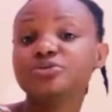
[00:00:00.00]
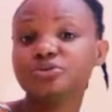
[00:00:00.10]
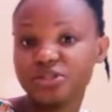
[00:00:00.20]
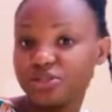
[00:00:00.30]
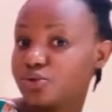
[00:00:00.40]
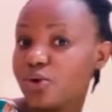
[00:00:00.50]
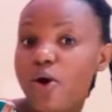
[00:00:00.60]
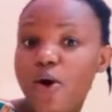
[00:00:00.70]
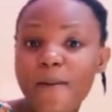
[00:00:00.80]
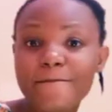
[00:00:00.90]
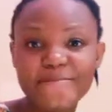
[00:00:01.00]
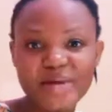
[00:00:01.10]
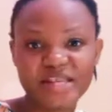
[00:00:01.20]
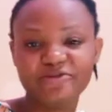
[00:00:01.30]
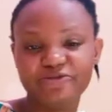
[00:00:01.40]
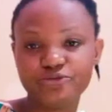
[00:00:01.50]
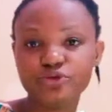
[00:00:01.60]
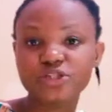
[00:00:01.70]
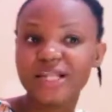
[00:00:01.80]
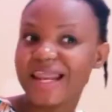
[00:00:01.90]
so many
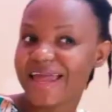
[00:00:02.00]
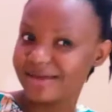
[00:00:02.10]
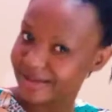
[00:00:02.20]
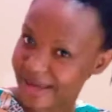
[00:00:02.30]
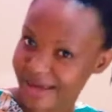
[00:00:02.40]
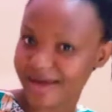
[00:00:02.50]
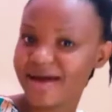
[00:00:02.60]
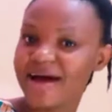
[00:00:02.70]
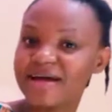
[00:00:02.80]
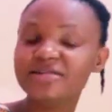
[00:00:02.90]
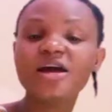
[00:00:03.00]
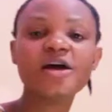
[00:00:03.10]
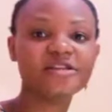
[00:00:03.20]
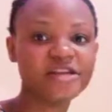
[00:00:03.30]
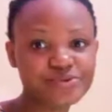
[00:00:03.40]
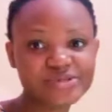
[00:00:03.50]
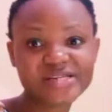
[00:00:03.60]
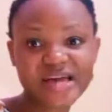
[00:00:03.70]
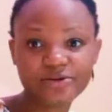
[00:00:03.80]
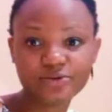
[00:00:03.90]
food like they can, they will
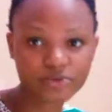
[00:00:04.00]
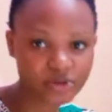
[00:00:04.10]
tell you.